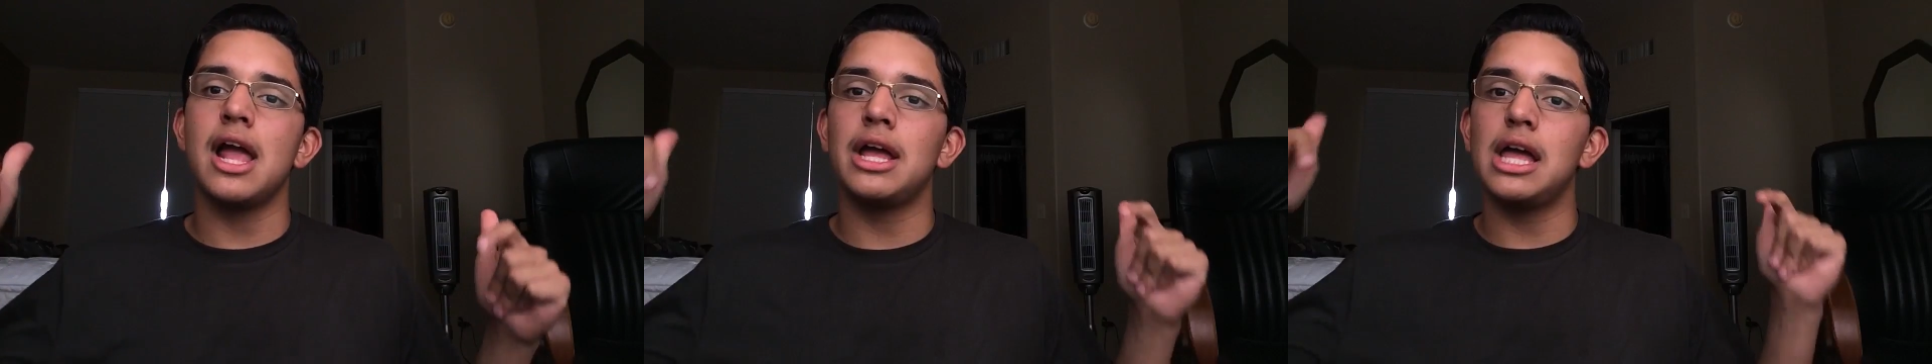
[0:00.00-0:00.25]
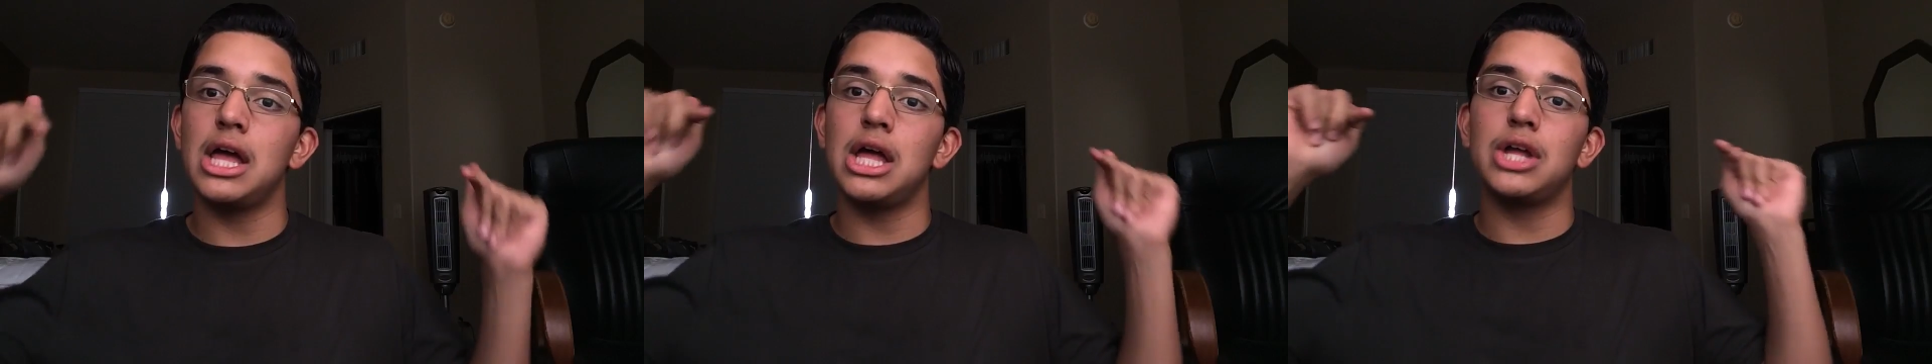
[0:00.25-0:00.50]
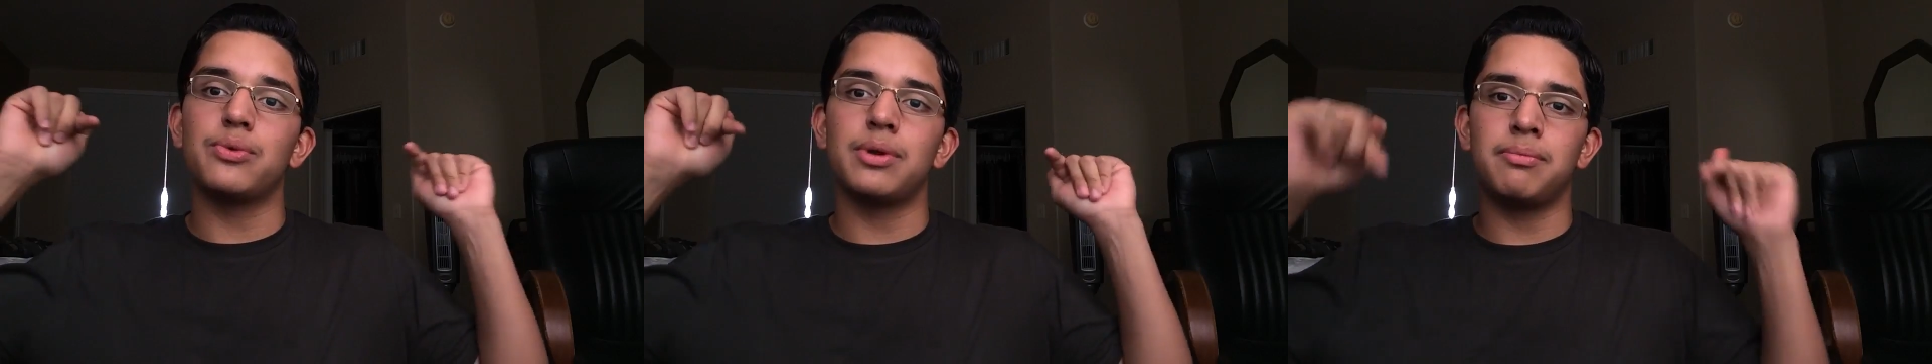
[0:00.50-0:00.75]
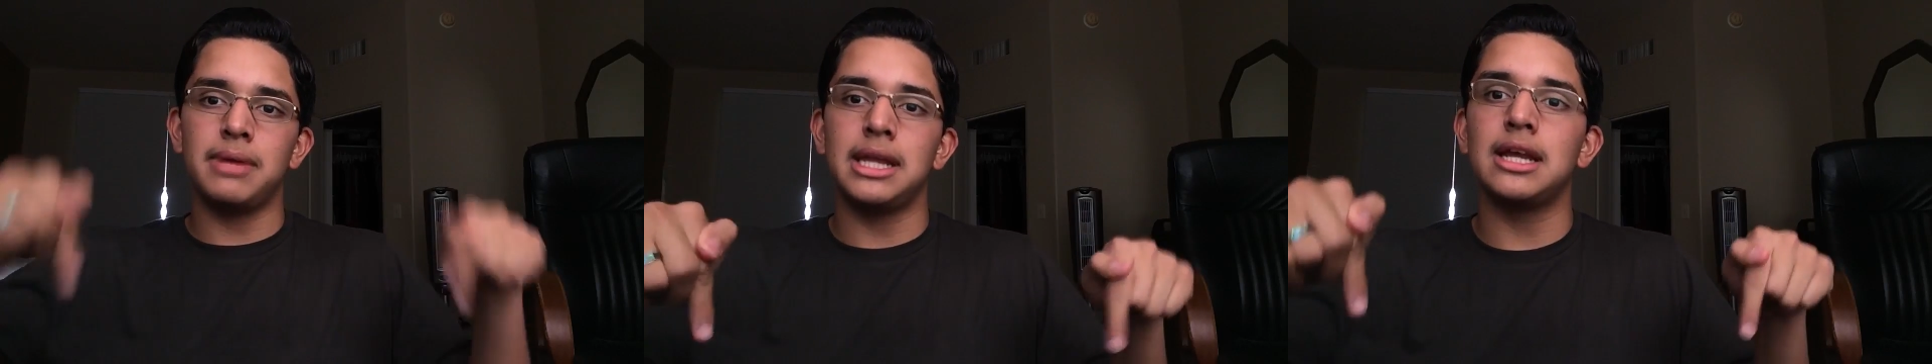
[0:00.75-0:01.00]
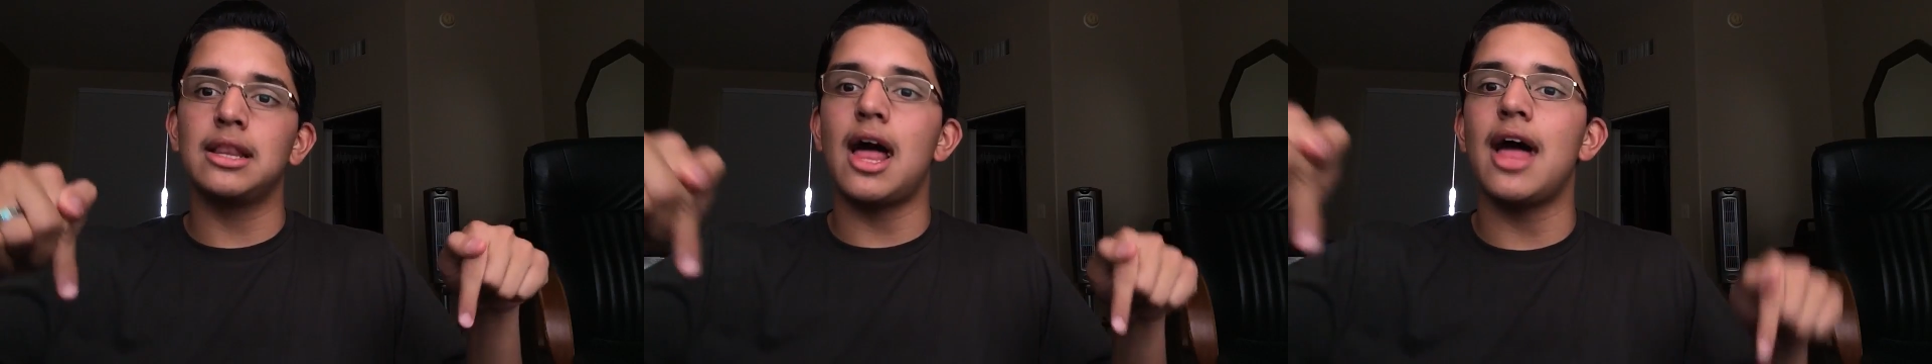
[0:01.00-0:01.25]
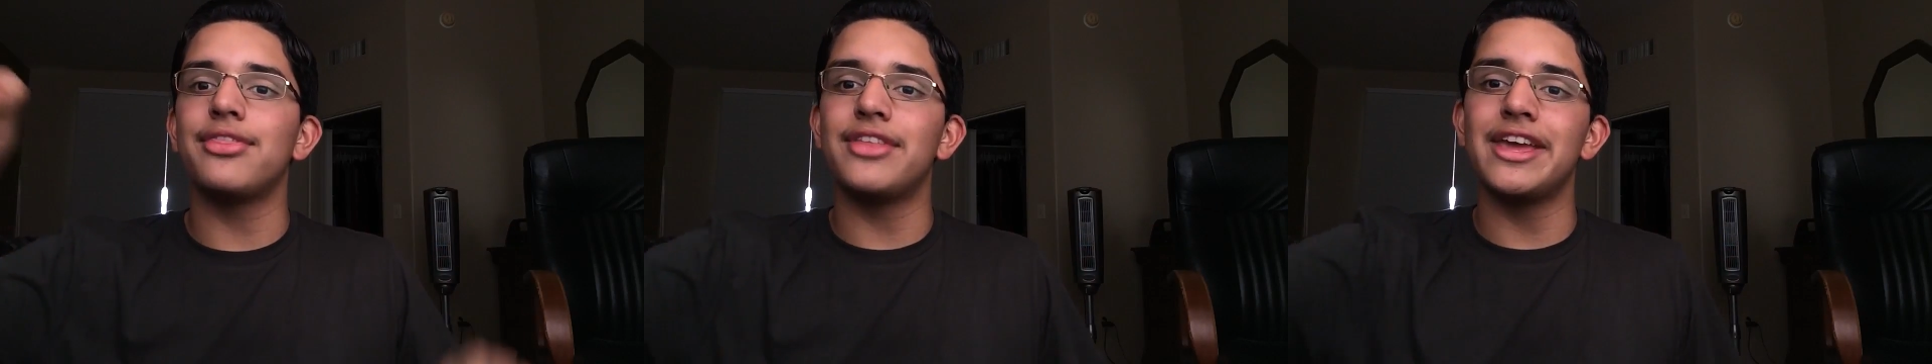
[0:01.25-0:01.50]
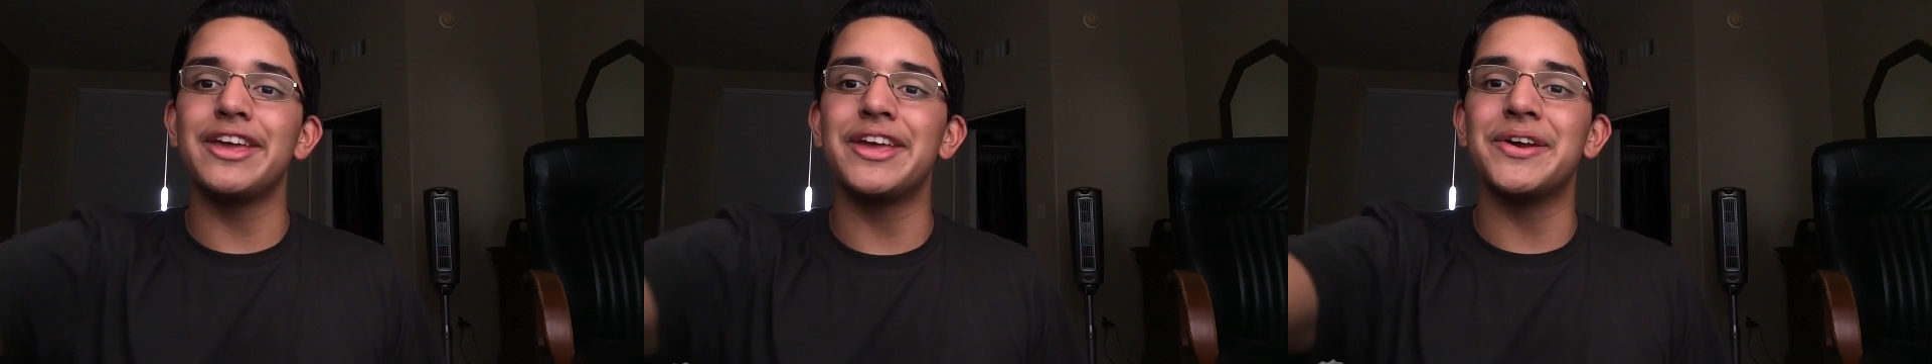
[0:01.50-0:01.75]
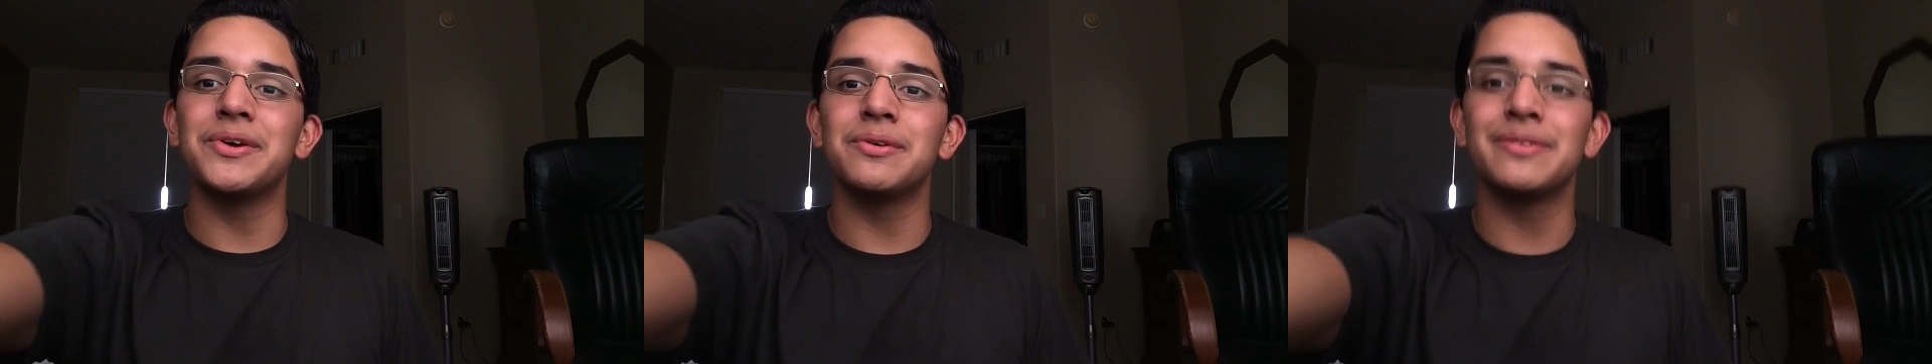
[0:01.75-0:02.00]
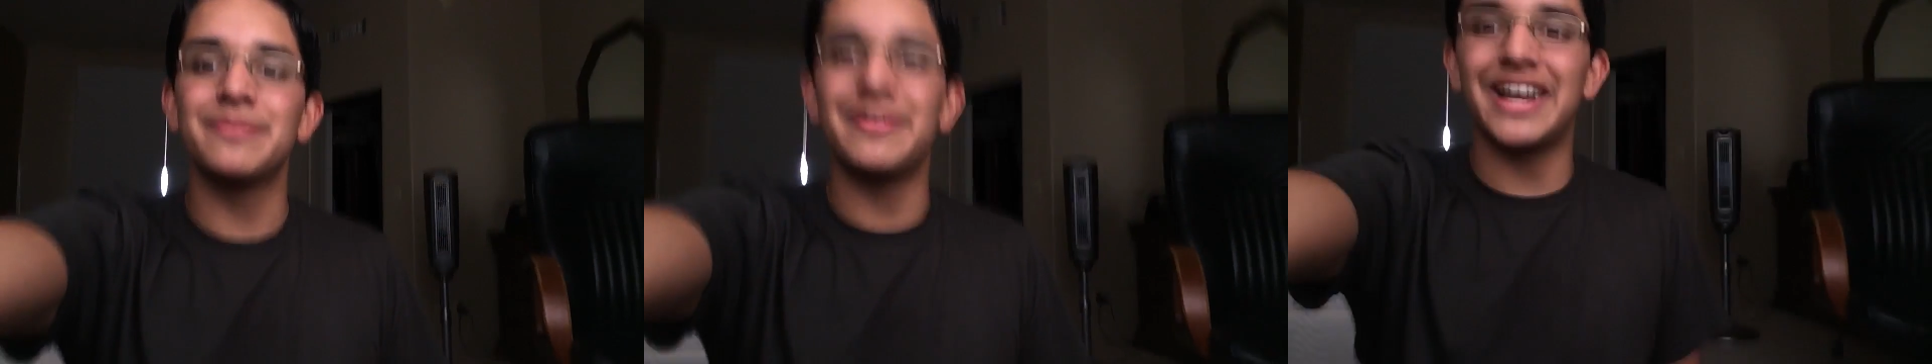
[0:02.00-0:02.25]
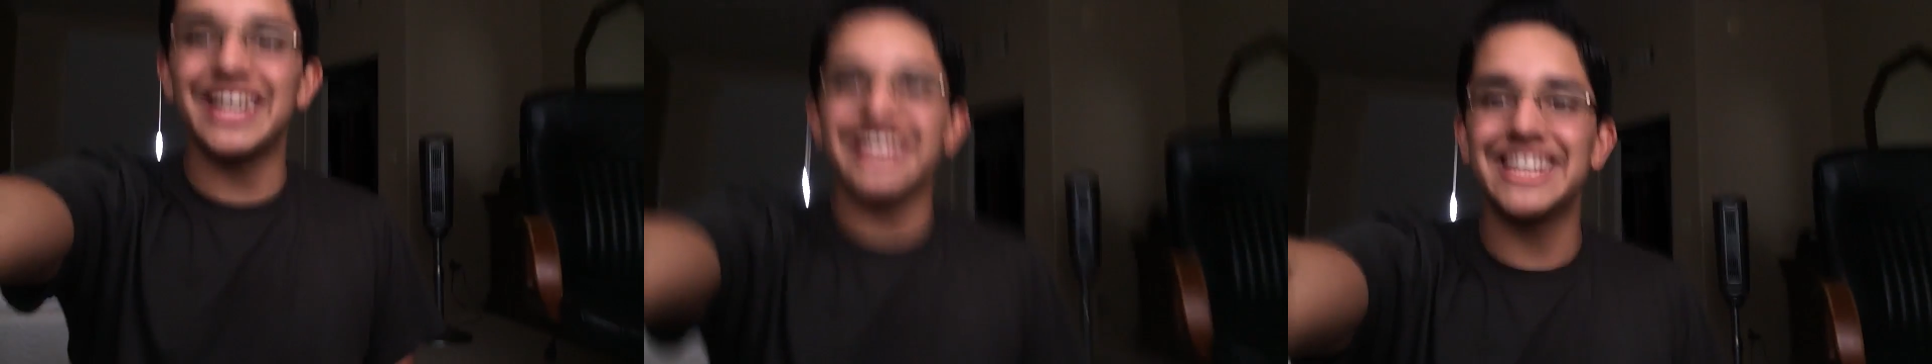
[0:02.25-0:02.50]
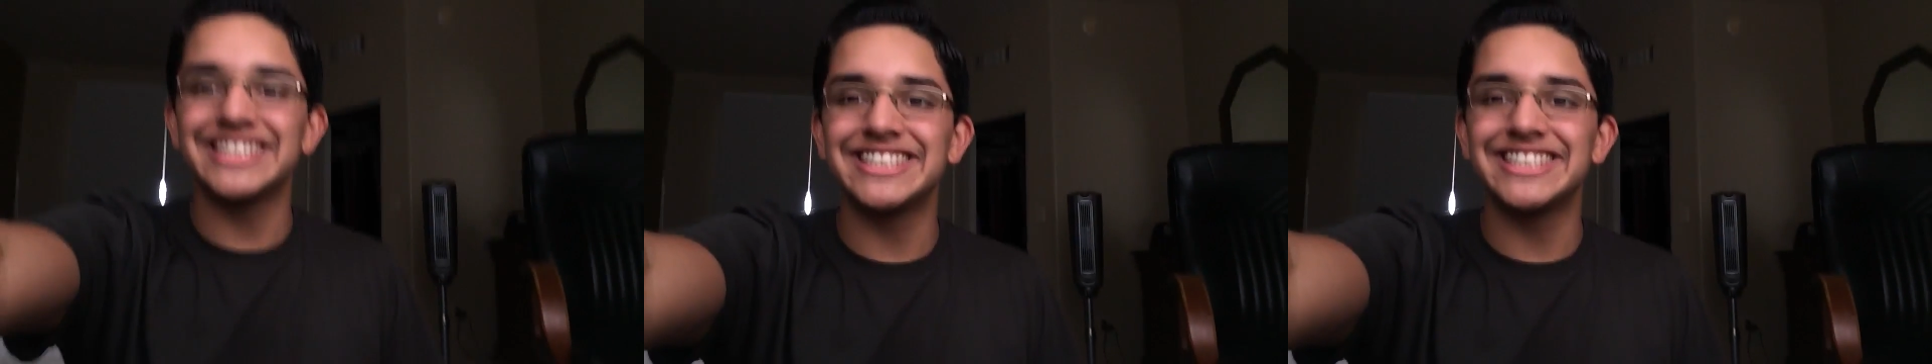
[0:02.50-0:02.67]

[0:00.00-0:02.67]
It would mean a lot. Thank you. Bye.